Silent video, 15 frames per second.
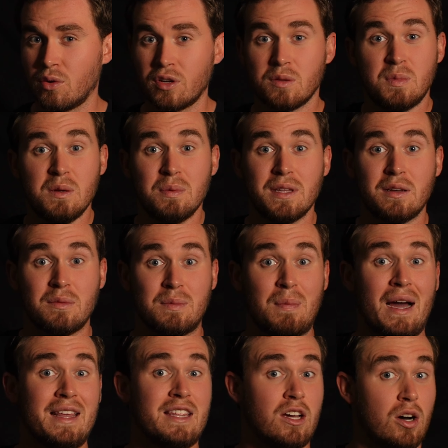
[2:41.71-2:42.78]
or the people that
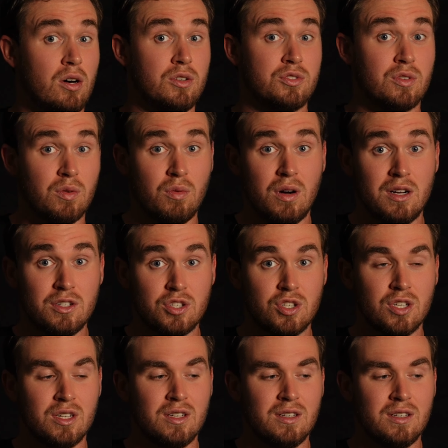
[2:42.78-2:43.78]
buy the Ultra watch